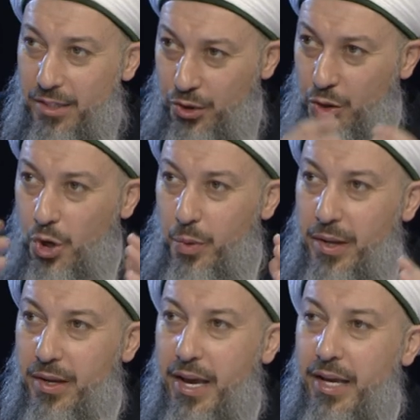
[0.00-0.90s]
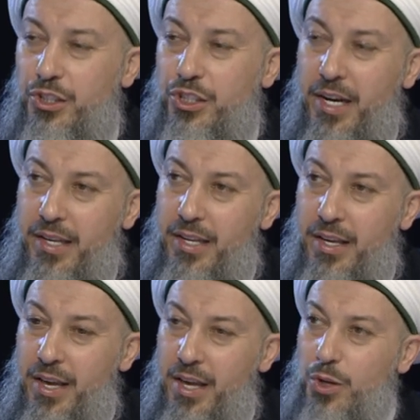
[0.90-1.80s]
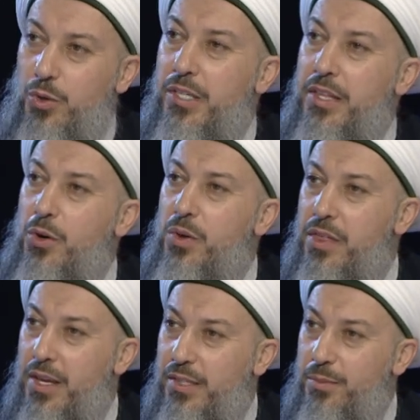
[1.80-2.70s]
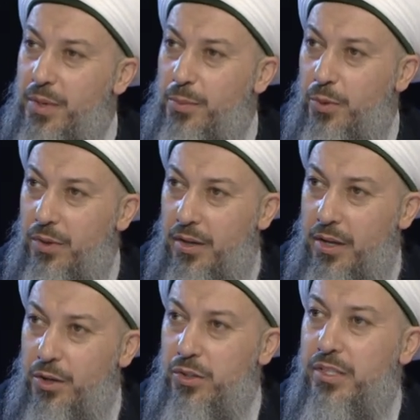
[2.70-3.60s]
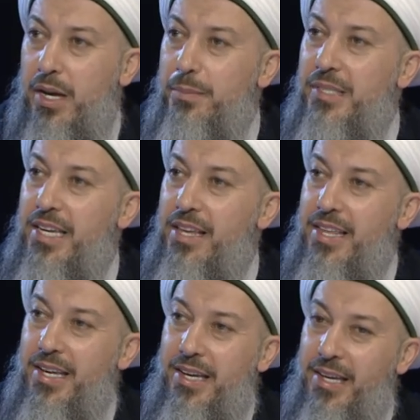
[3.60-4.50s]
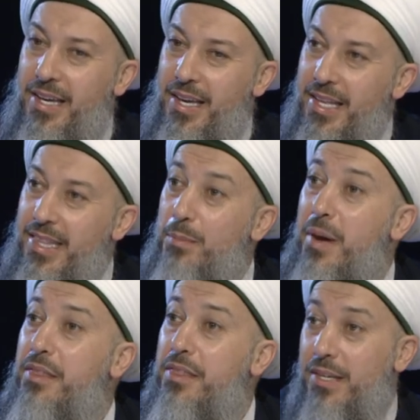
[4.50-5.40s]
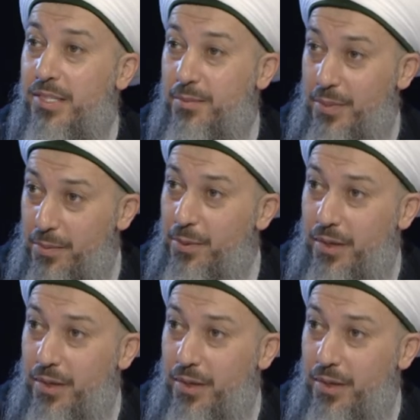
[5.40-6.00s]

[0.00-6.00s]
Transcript: growing and shining, you see the good things in people. You stop seeing the bad things in people.